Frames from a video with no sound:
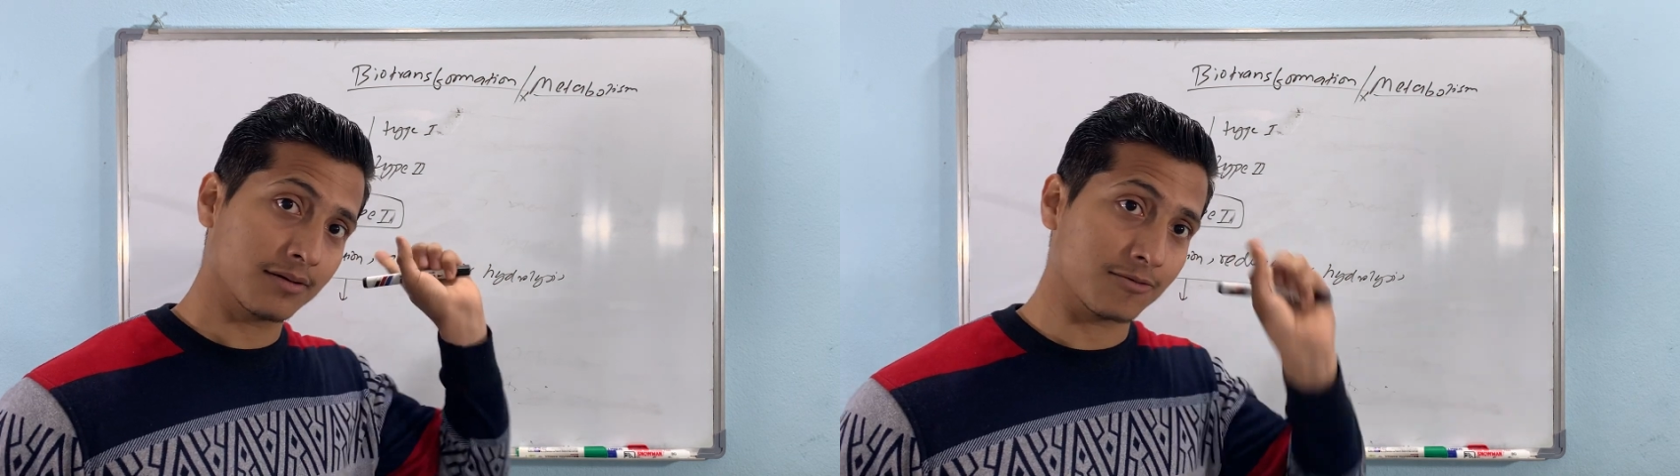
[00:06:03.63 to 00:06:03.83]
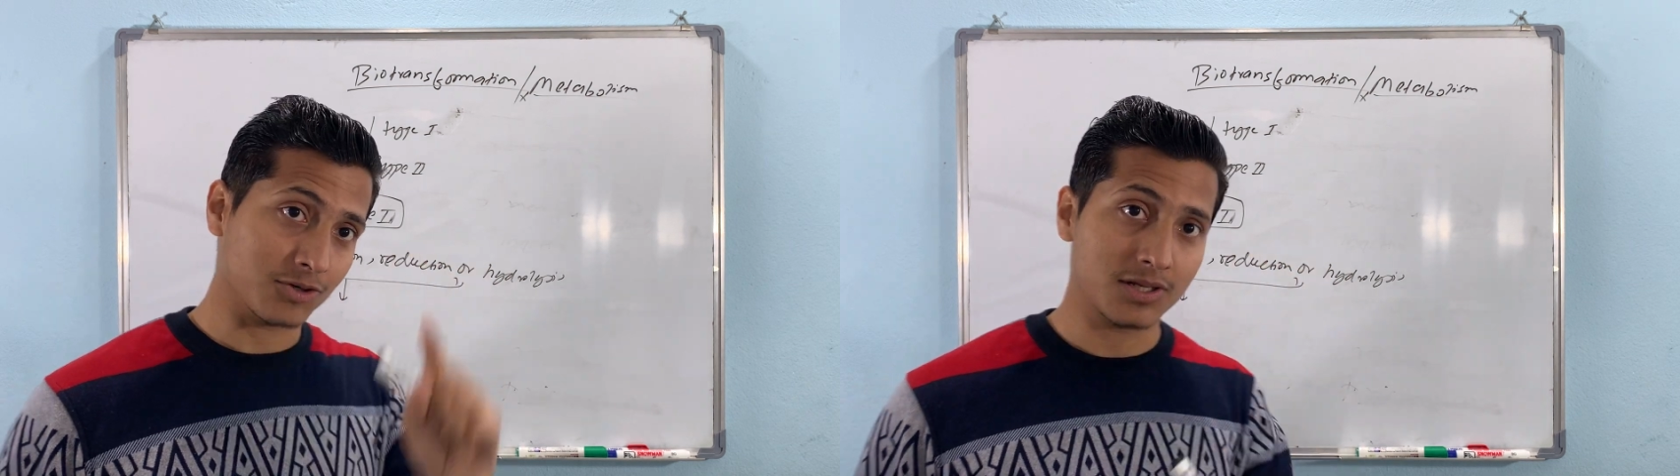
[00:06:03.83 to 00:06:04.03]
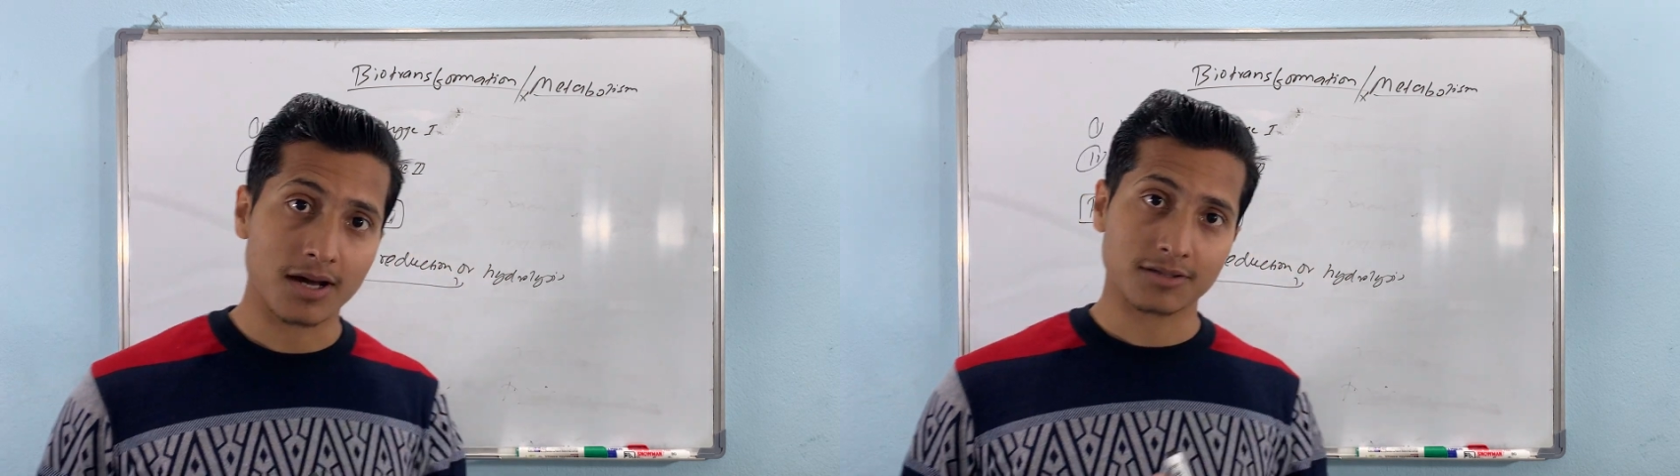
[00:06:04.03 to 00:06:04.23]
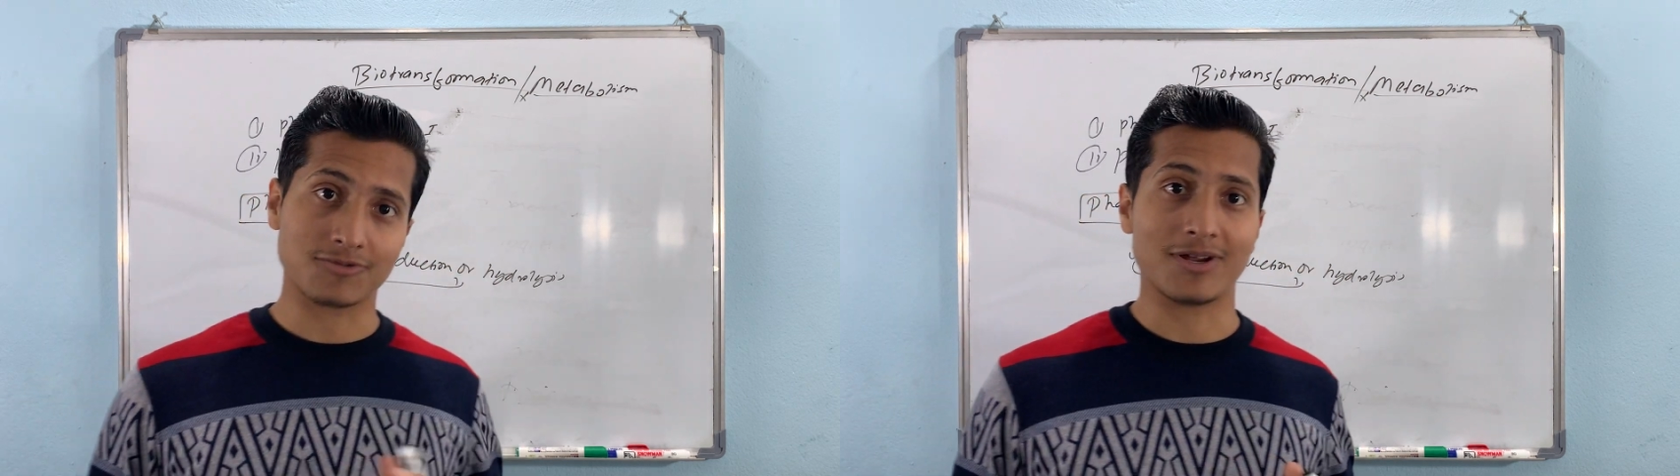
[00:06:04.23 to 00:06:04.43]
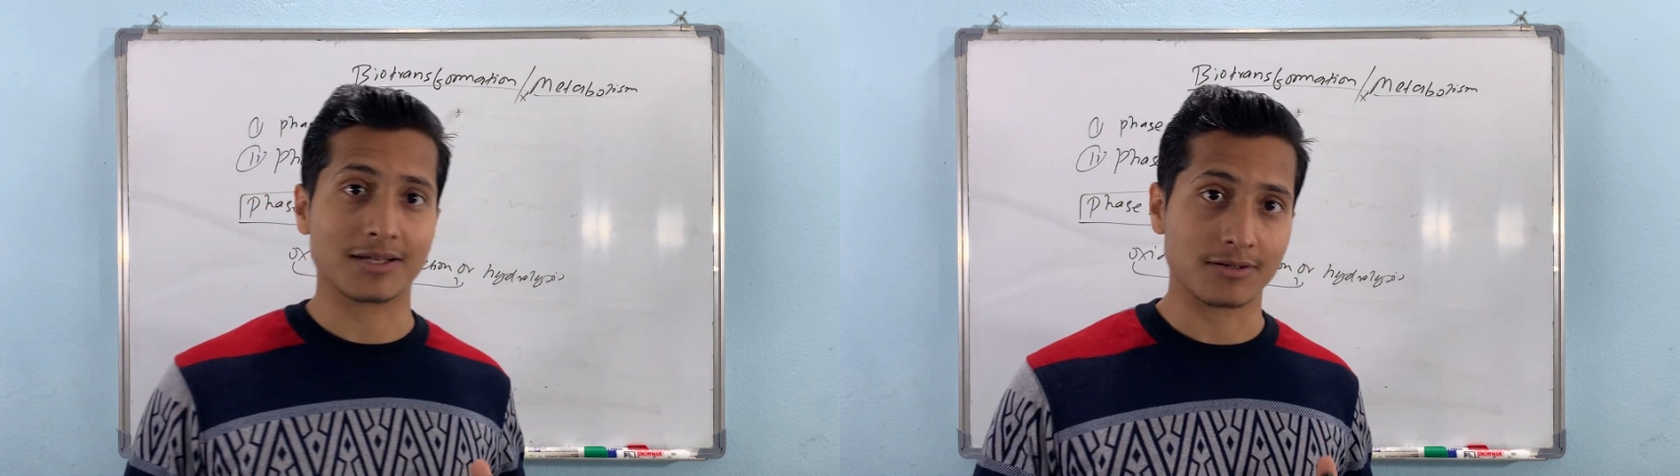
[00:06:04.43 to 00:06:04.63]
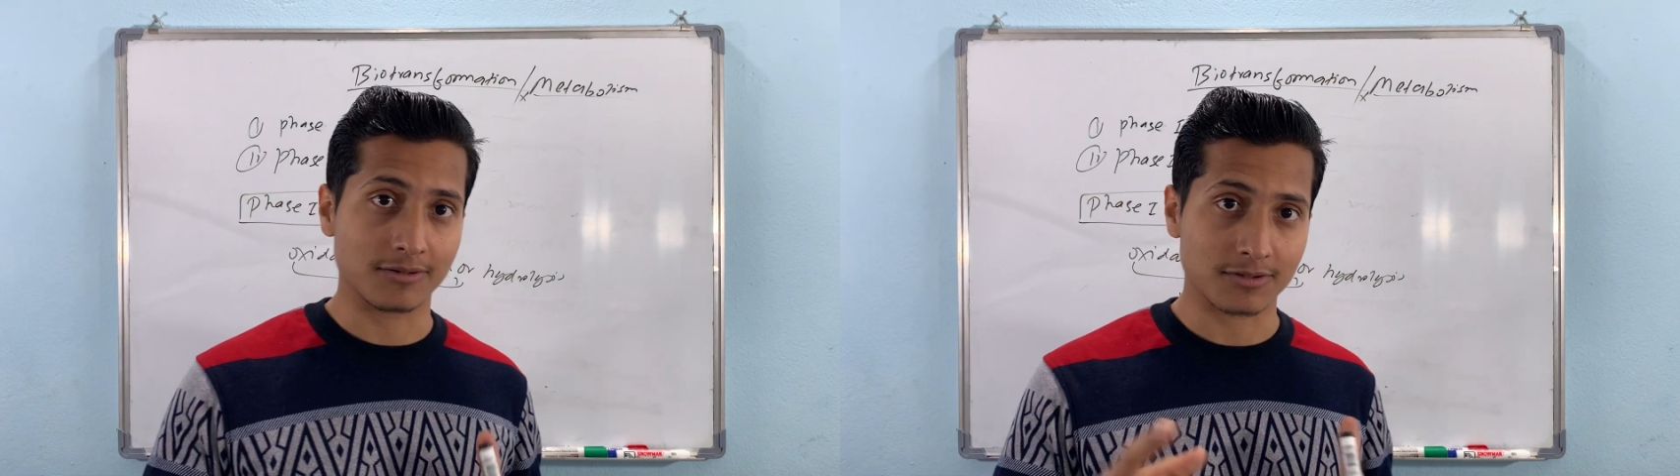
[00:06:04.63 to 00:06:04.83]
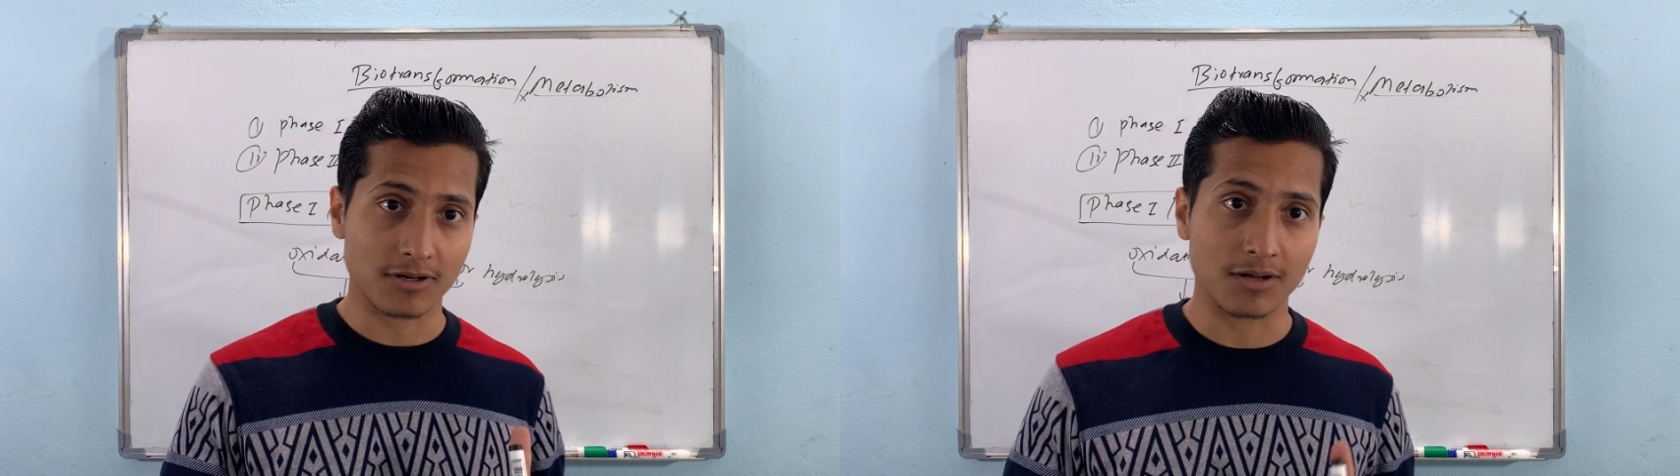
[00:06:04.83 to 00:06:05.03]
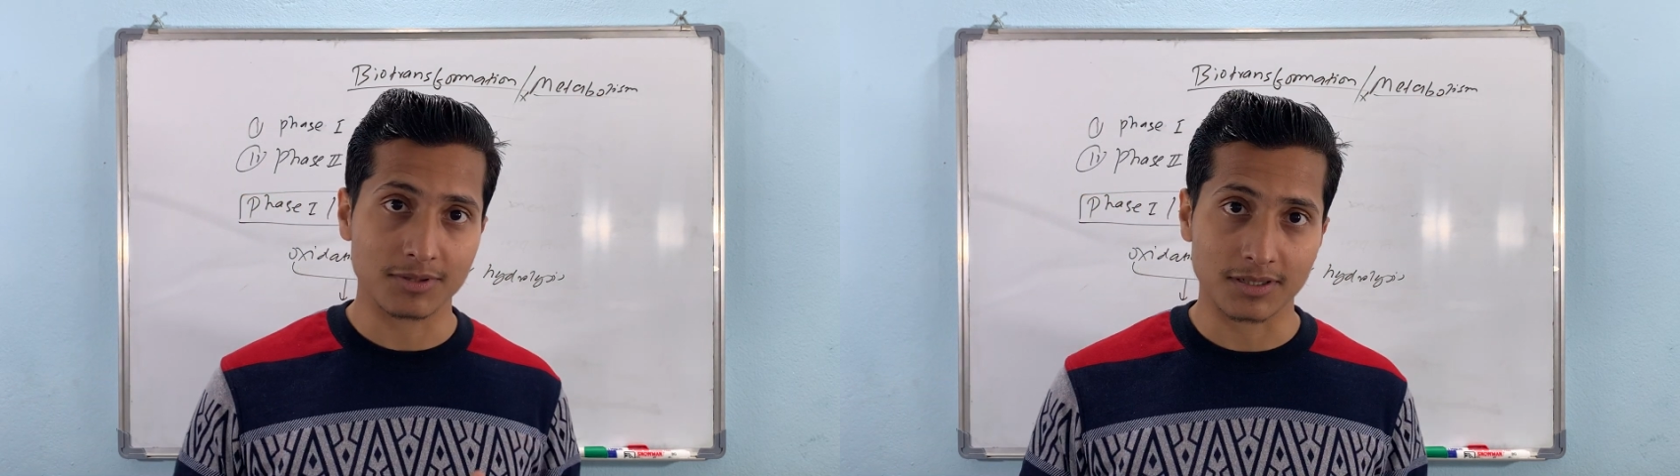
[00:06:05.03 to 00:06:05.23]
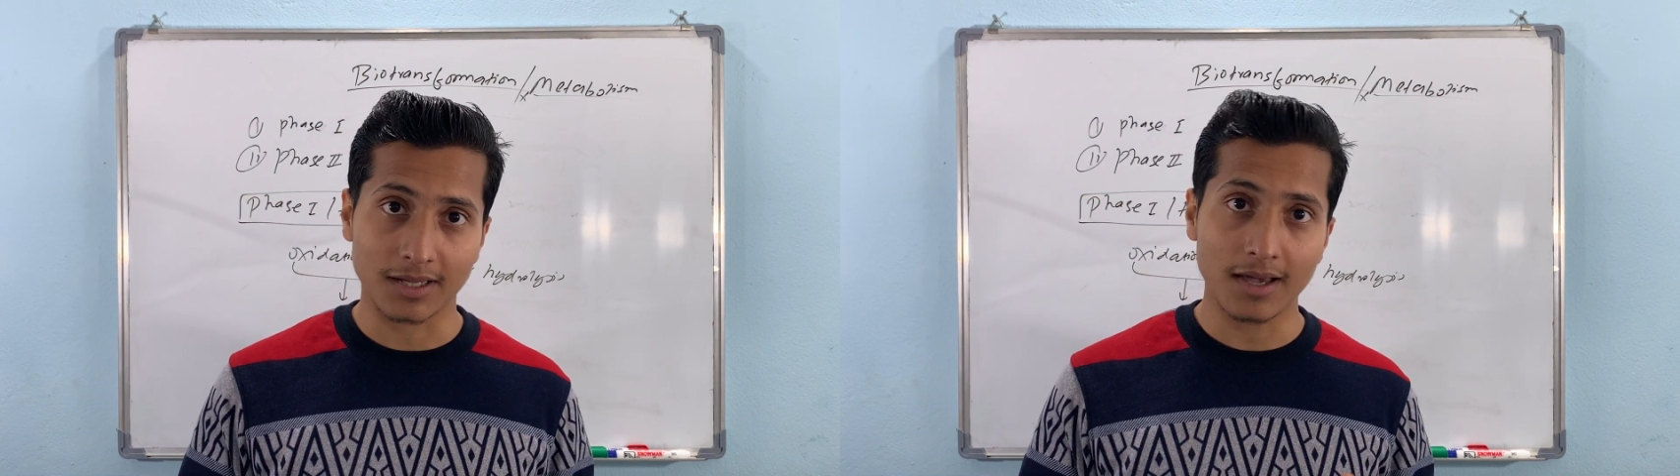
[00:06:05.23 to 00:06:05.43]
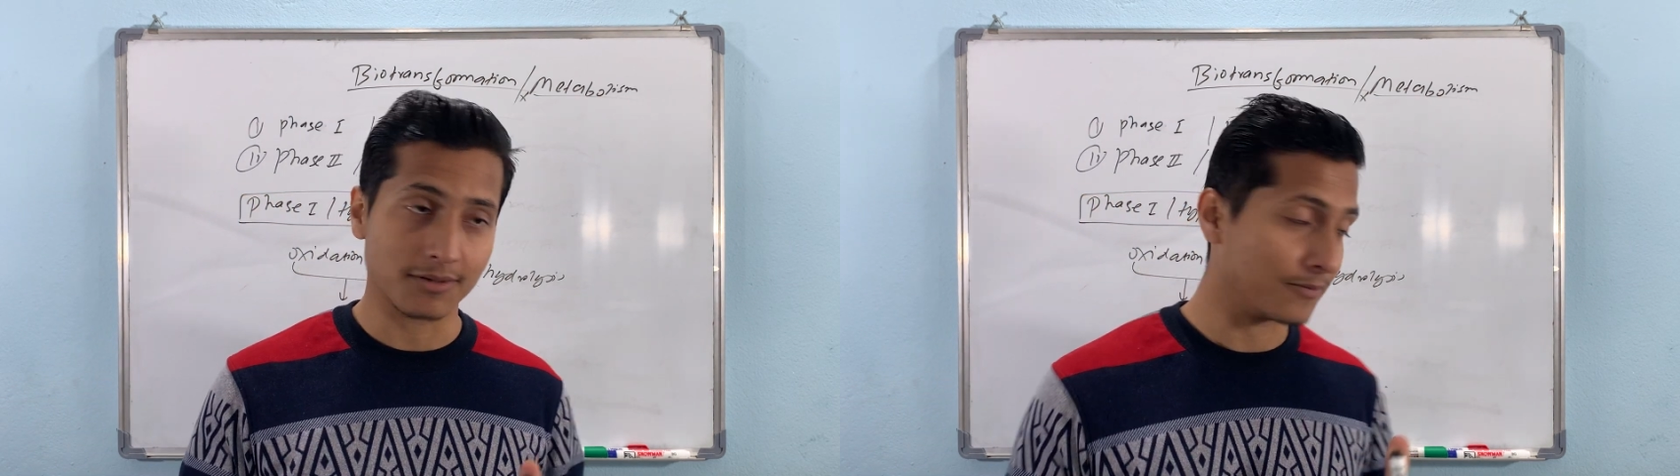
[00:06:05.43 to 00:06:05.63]
reduction reaction also comes
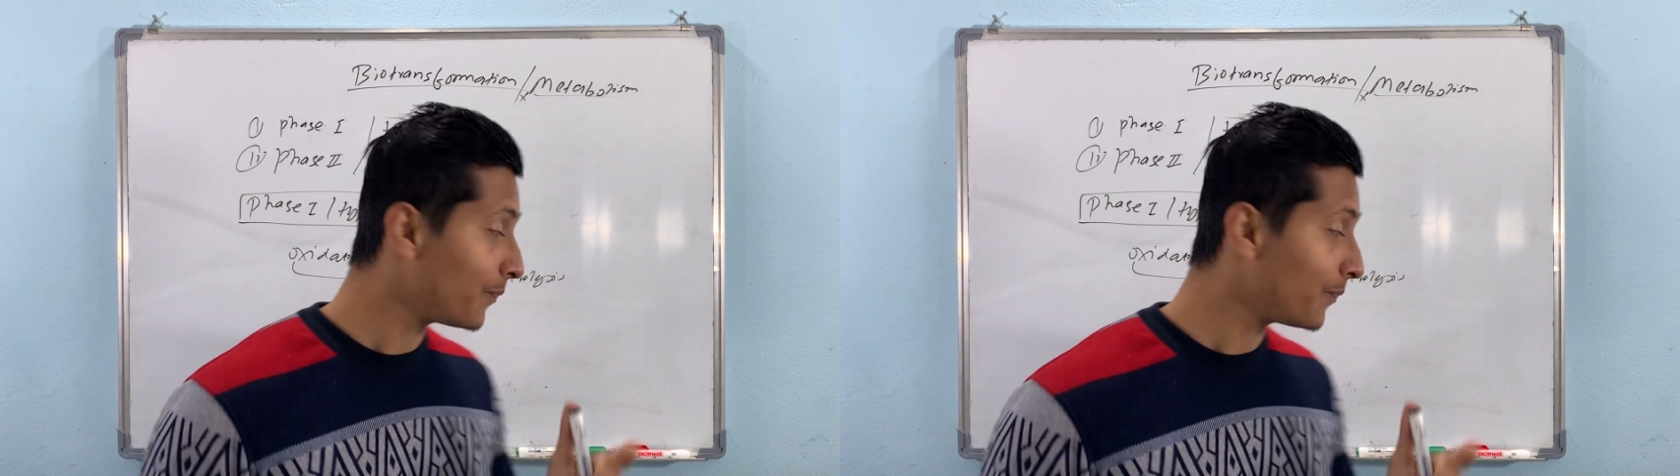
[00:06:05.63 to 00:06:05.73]
together.